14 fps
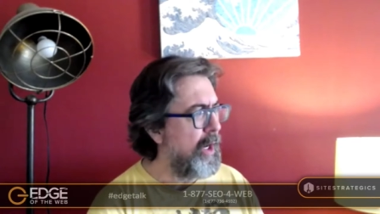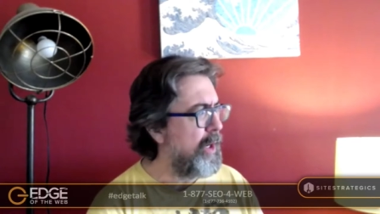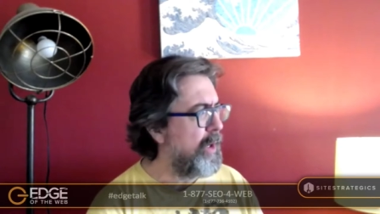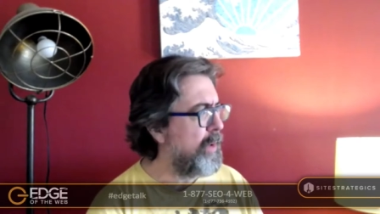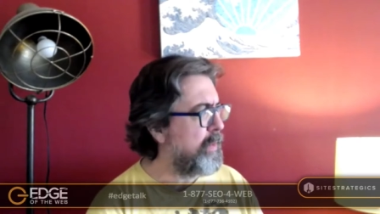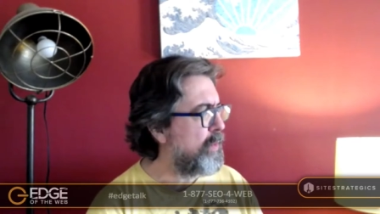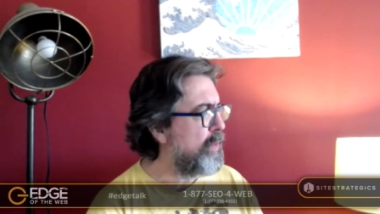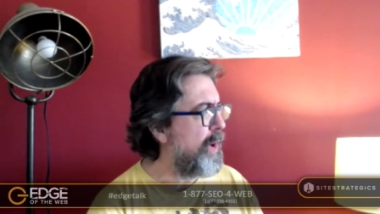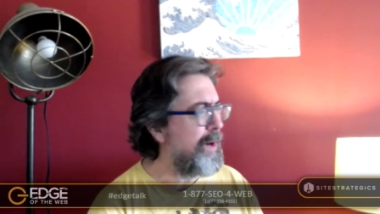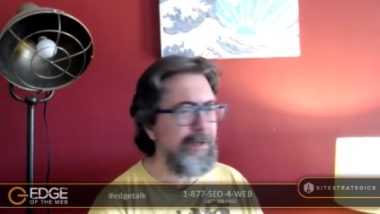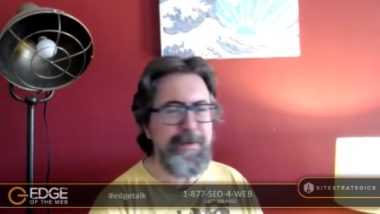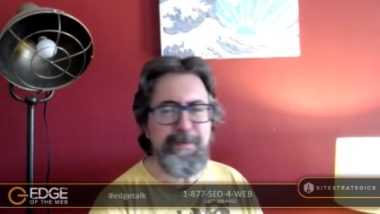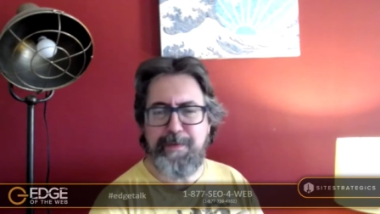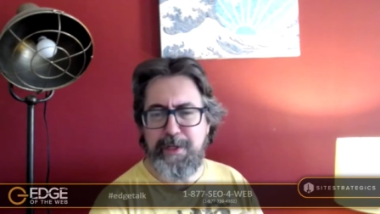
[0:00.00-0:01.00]
A
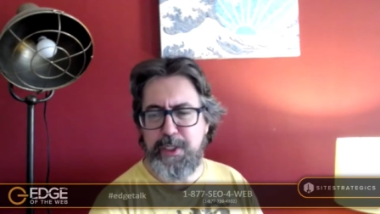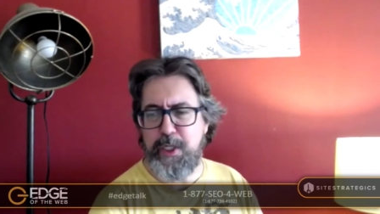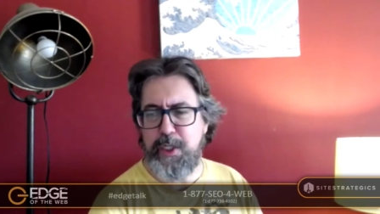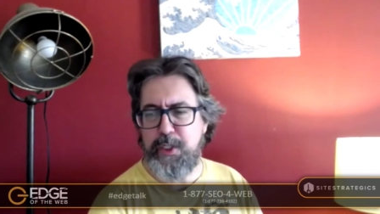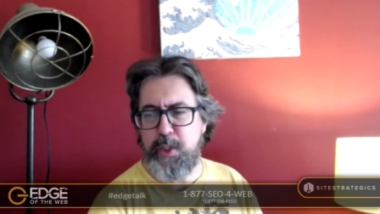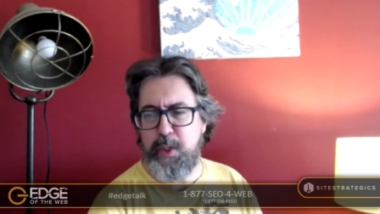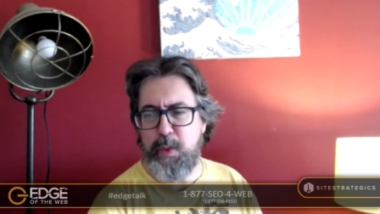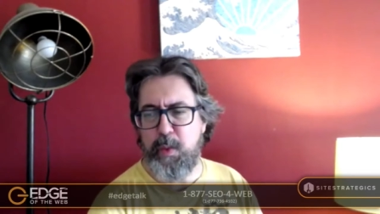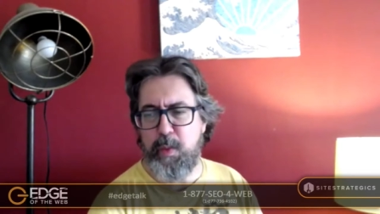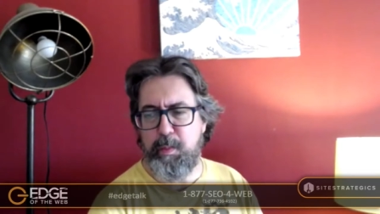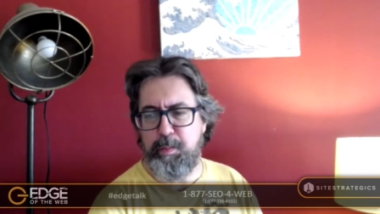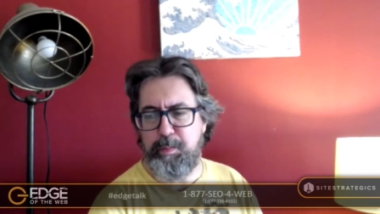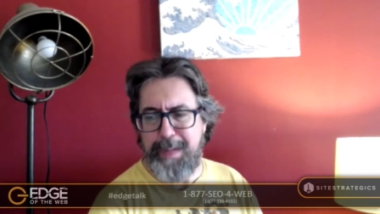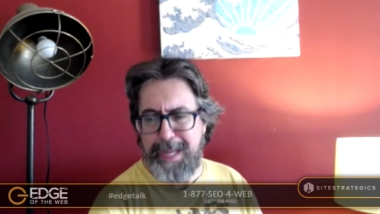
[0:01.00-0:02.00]
quality visit
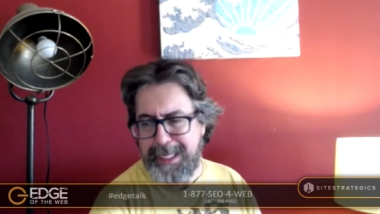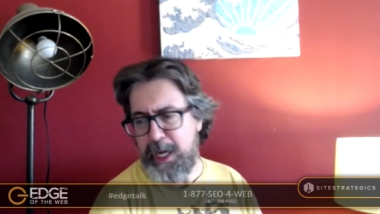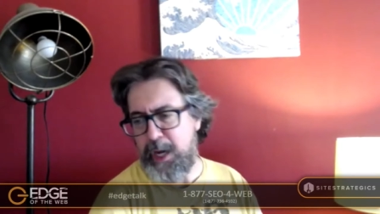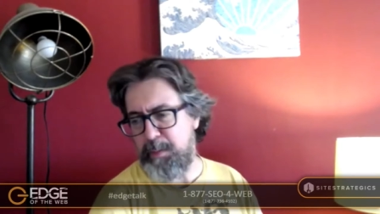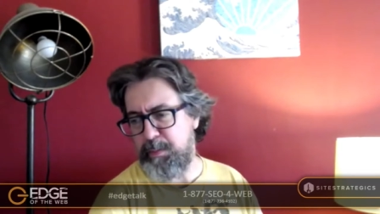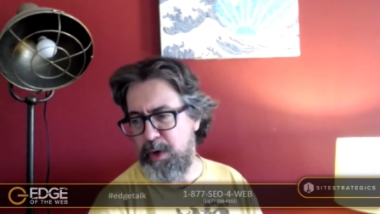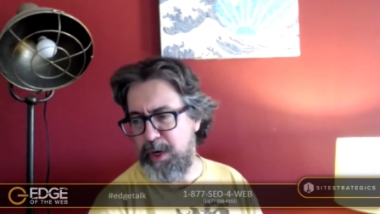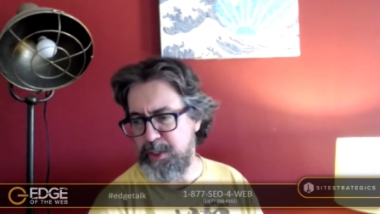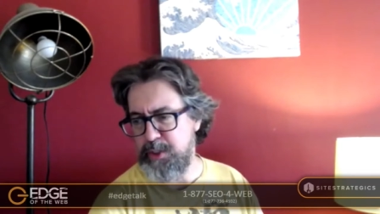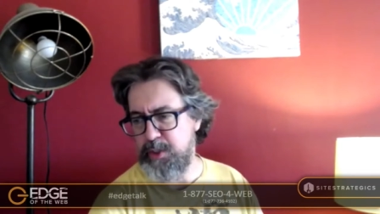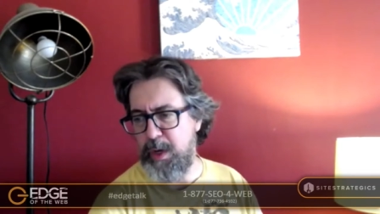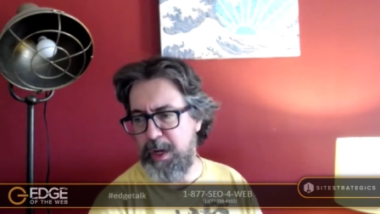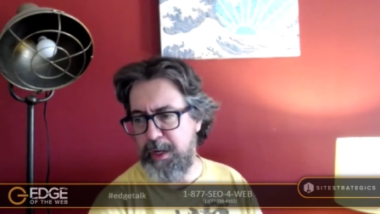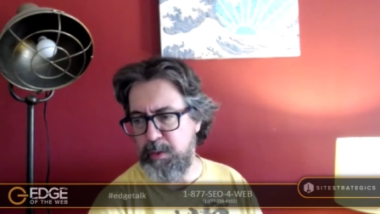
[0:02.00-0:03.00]
to a pickup
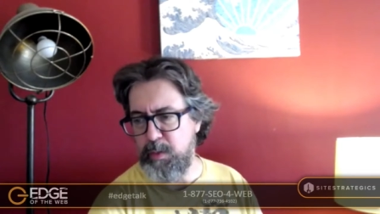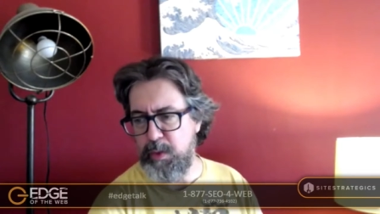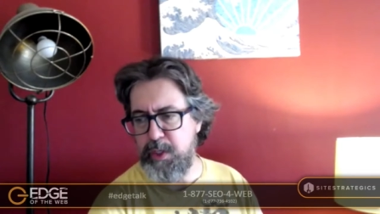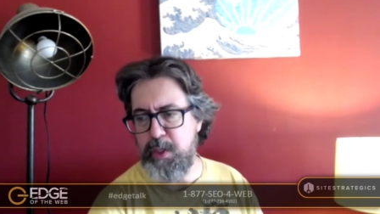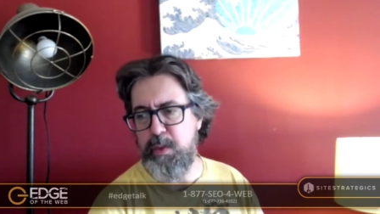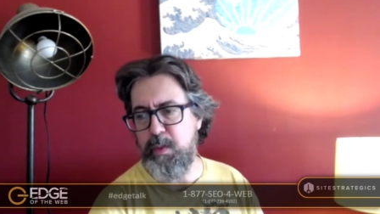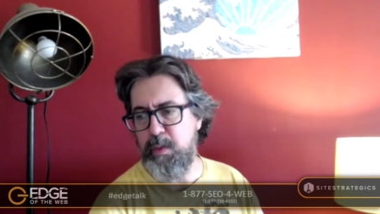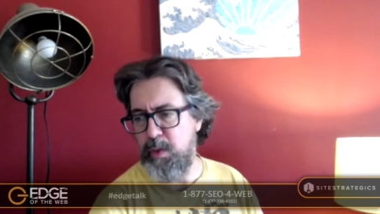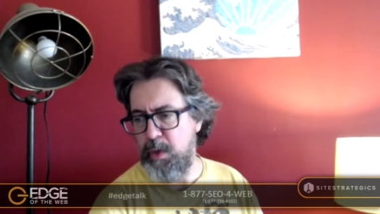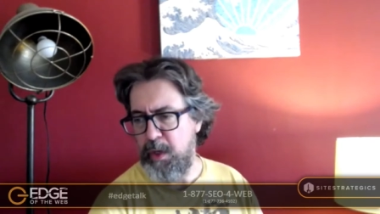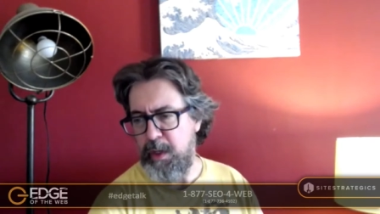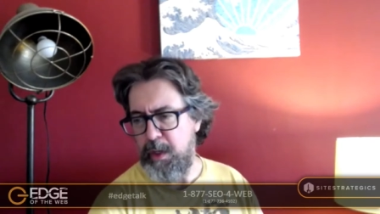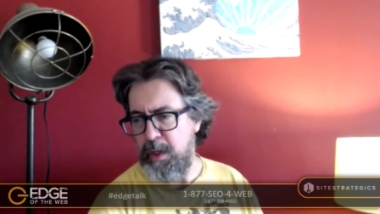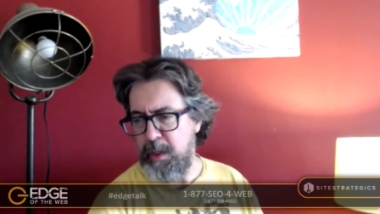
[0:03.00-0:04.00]
restaurant where you,
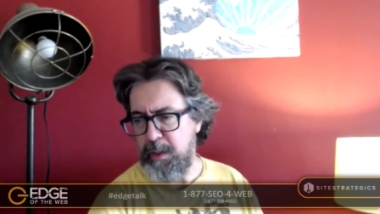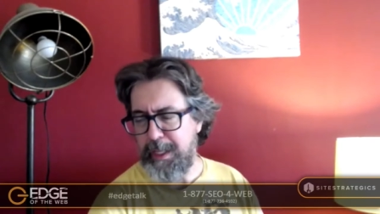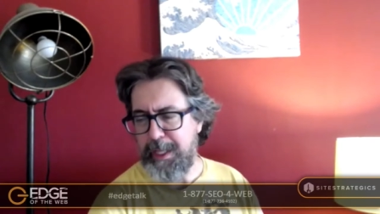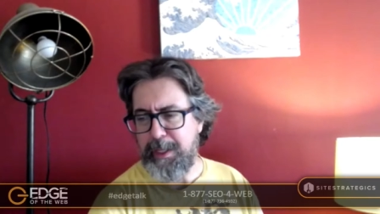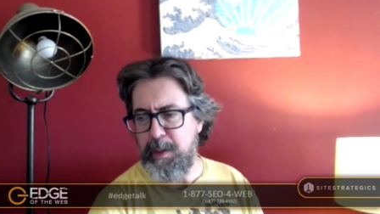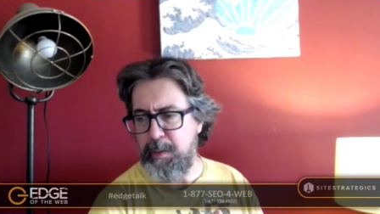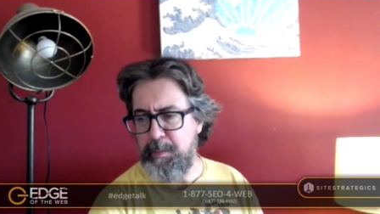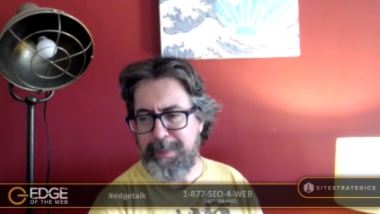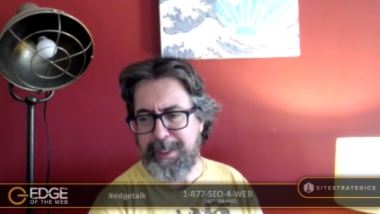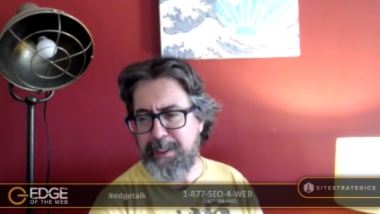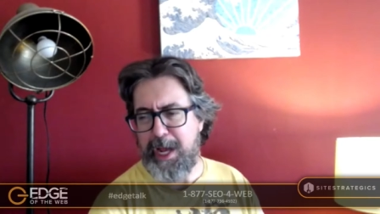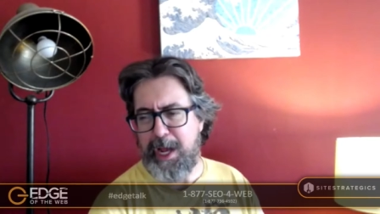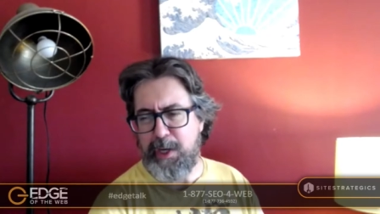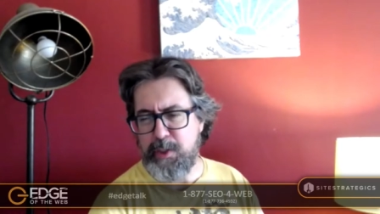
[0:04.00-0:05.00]
like a
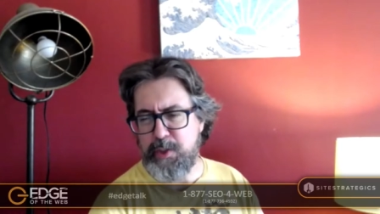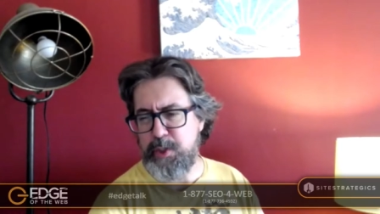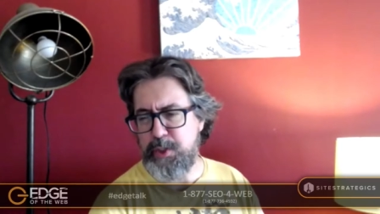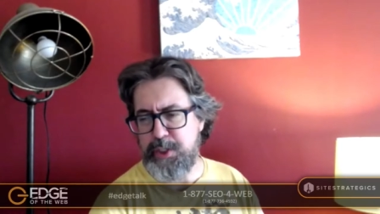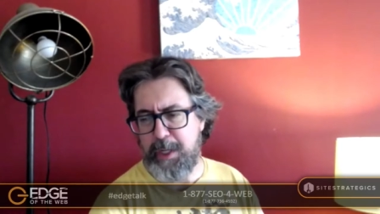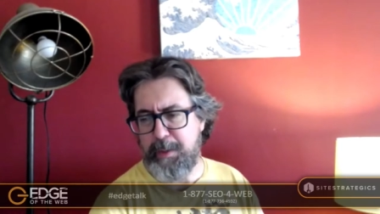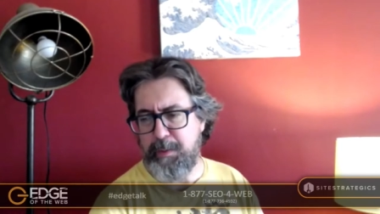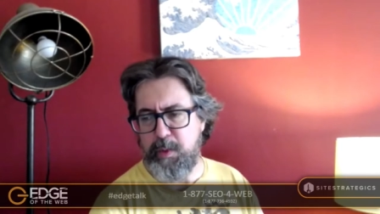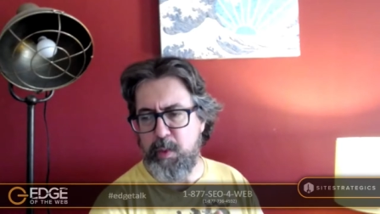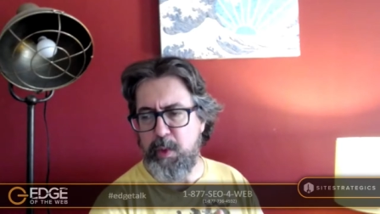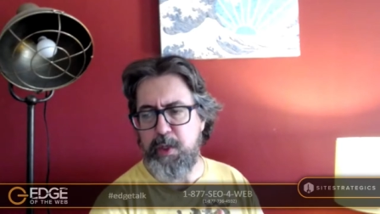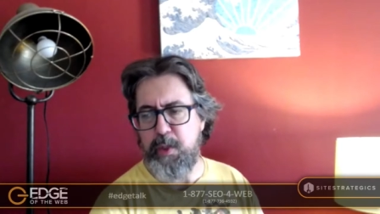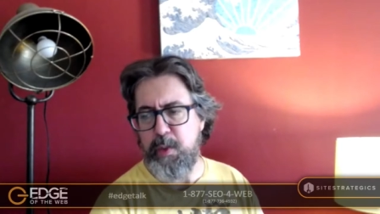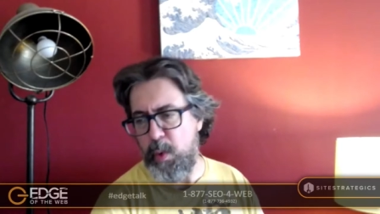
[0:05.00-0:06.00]
McDonald's or something,
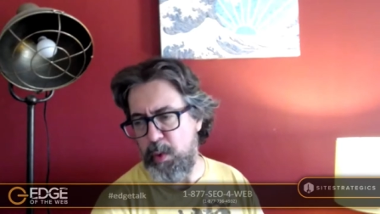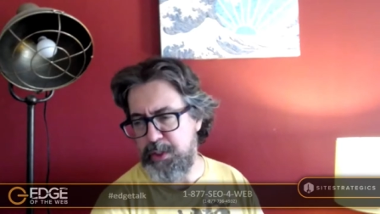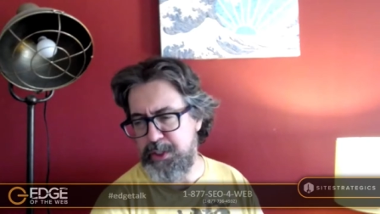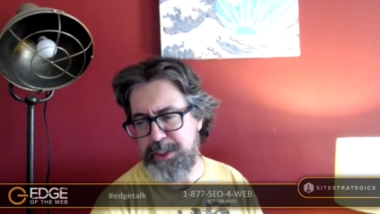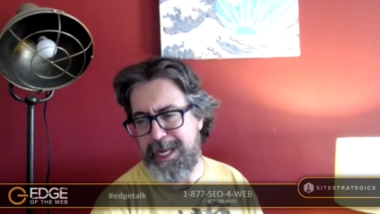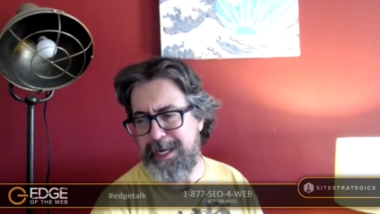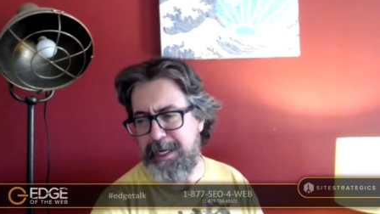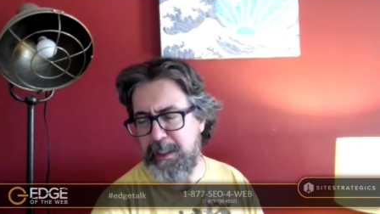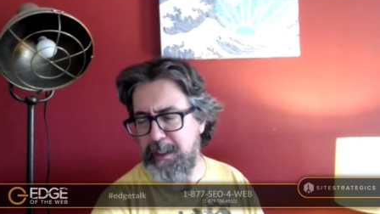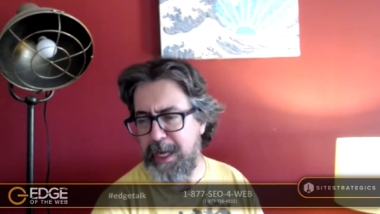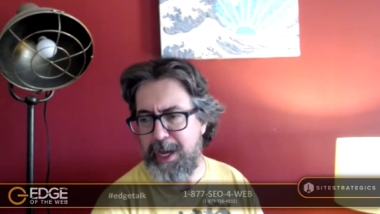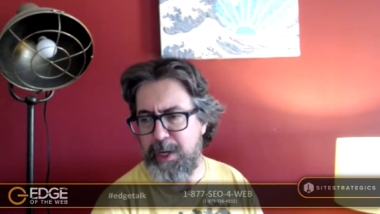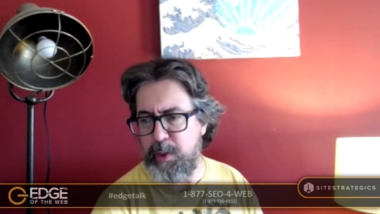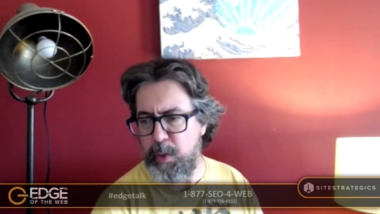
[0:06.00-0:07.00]
where mm-hmm. you stand in
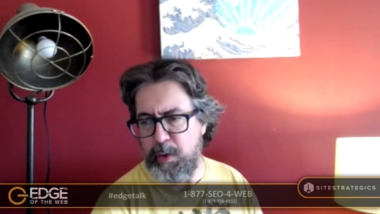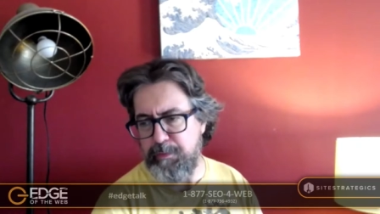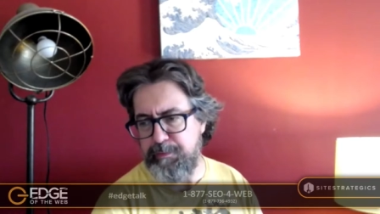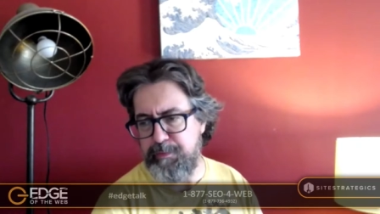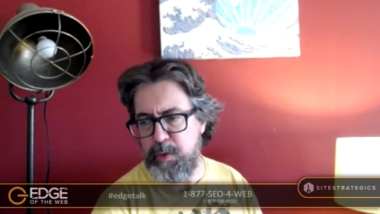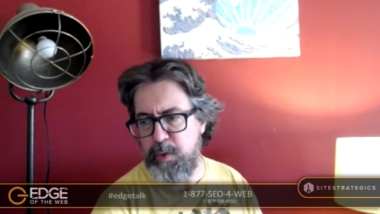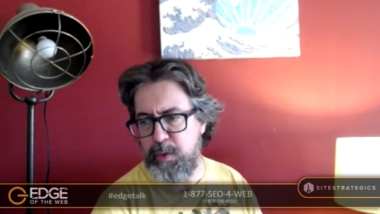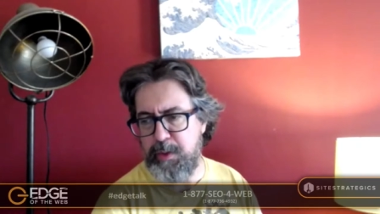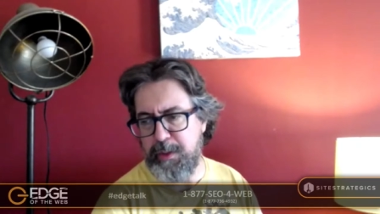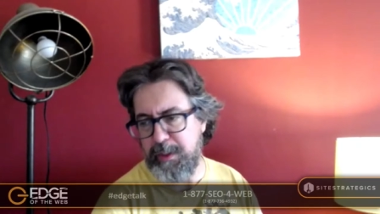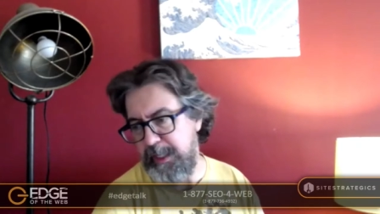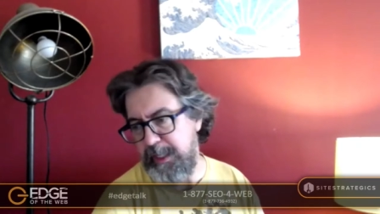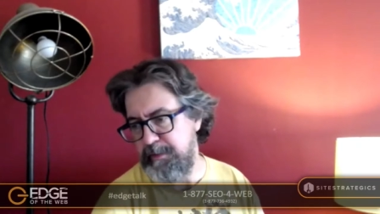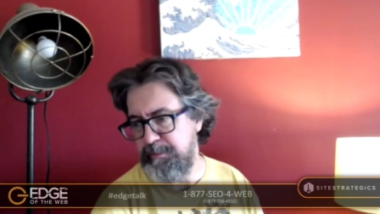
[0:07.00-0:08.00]
line, order food,
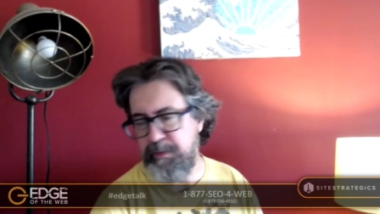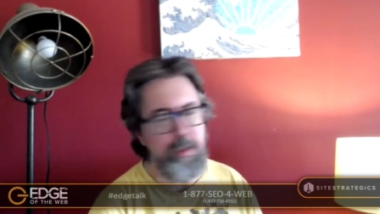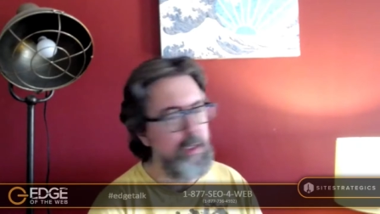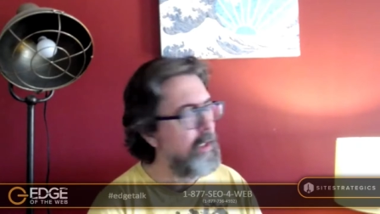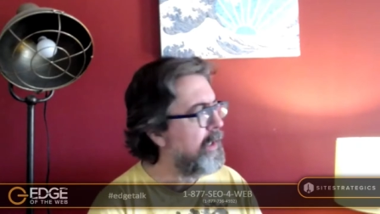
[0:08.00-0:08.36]
and leave.